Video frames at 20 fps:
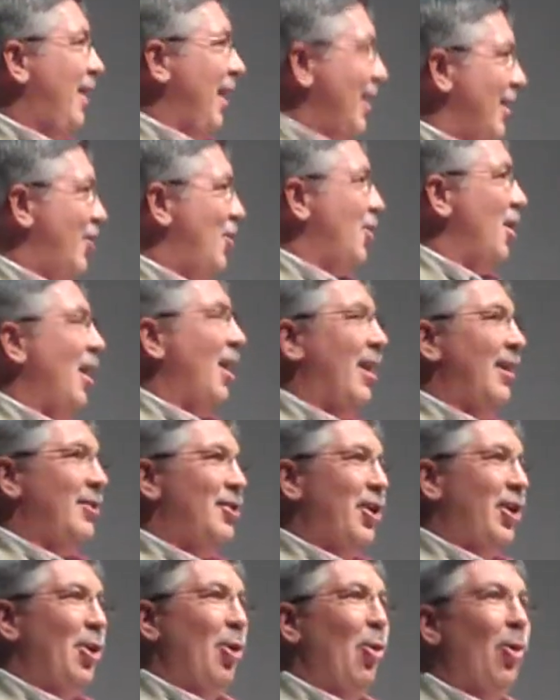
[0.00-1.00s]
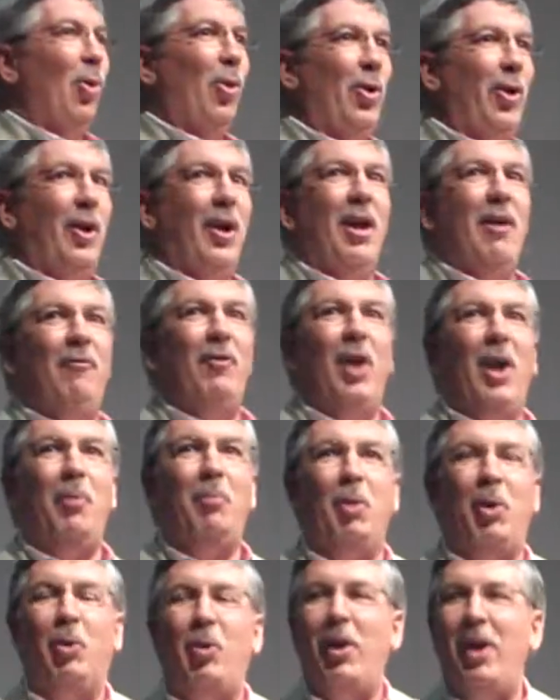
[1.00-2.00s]
kind of stodgy, older, not very
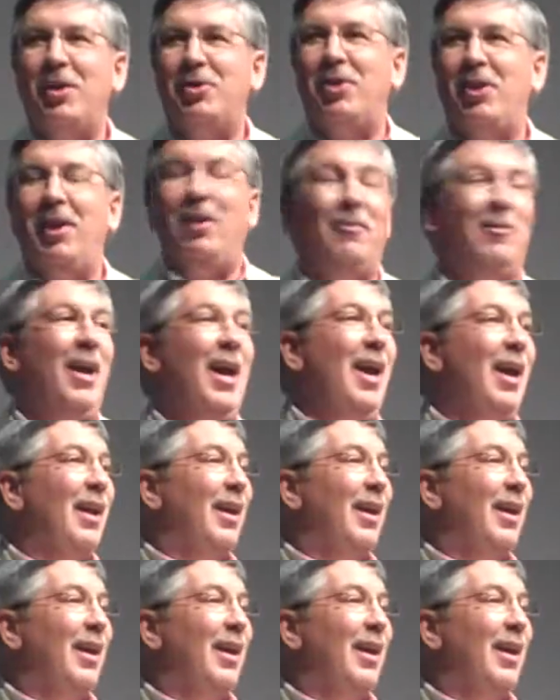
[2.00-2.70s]
progressive.